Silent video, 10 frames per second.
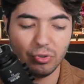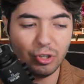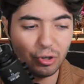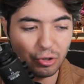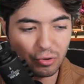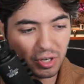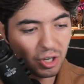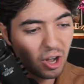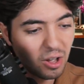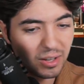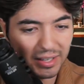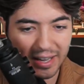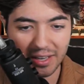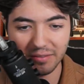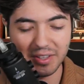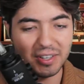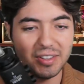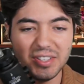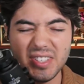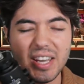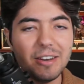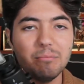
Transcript: You can call it kind of the Zen